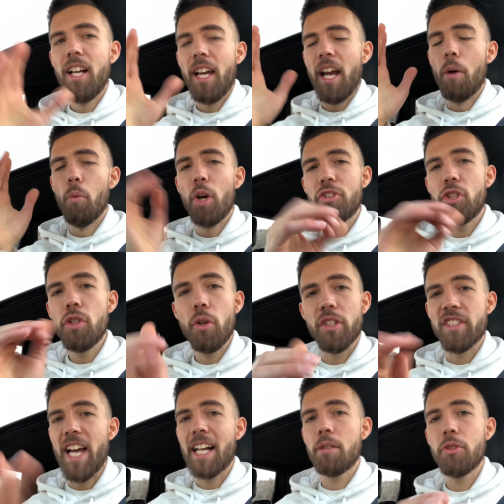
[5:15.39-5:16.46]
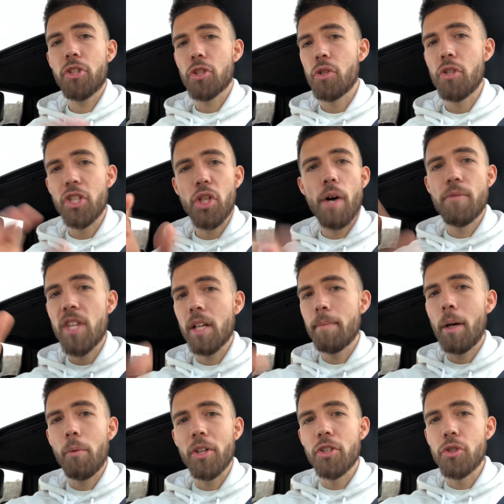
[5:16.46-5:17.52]
and once you know exactly what you're doing you don't have to think
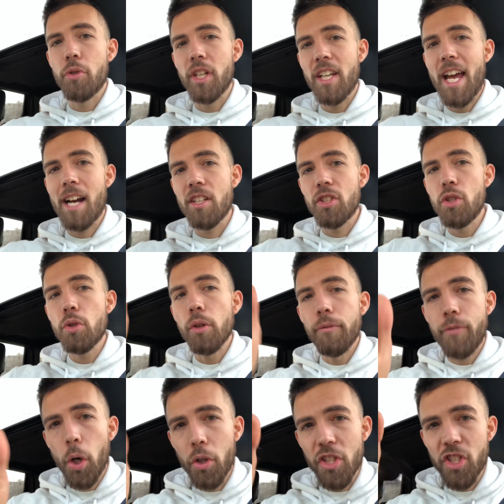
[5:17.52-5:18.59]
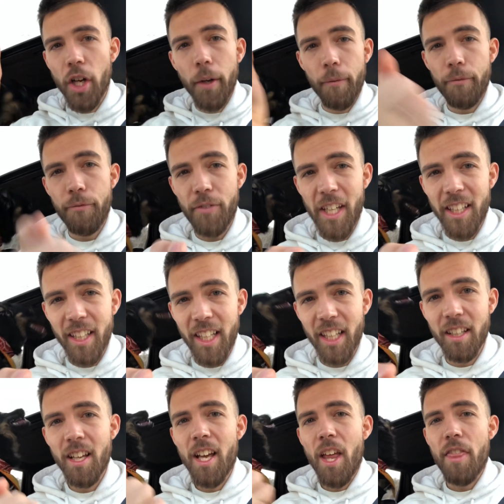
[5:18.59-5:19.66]
about what you're doing next you can focus on feeling